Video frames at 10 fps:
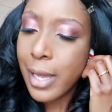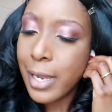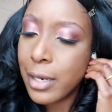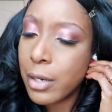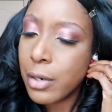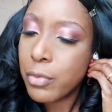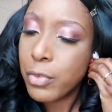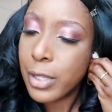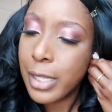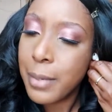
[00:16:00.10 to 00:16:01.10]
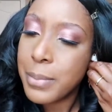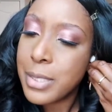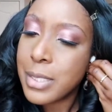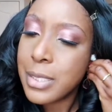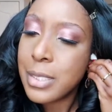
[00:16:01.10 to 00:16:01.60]
Liner for
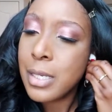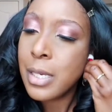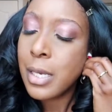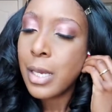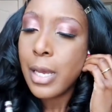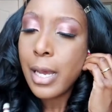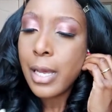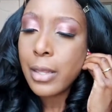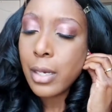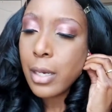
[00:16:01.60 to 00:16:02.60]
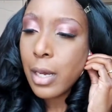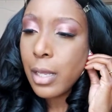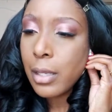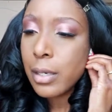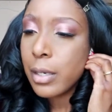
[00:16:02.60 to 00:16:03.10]
lips. And the
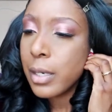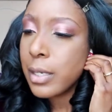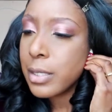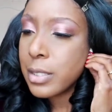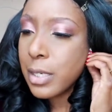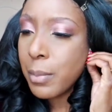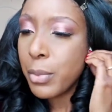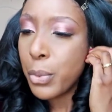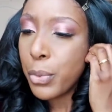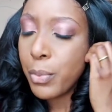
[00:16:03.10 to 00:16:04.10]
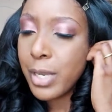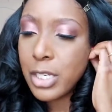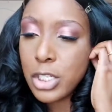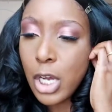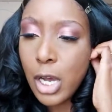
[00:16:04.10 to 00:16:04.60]
color is number
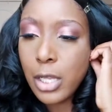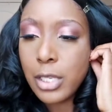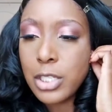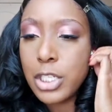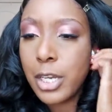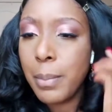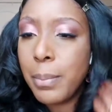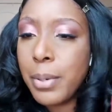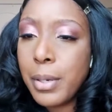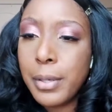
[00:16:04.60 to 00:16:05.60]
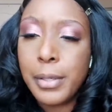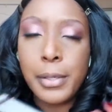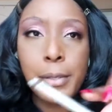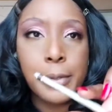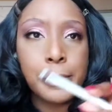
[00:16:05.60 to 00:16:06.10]
3 Chocolate Chip.
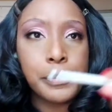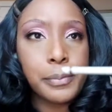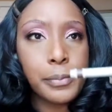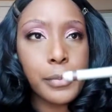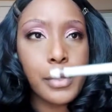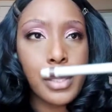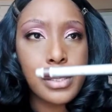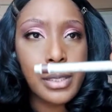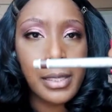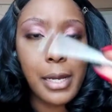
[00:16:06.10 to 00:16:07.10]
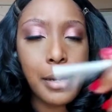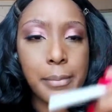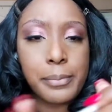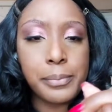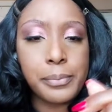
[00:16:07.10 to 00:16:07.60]
Looks like
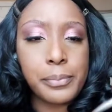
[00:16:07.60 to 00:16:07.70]
that.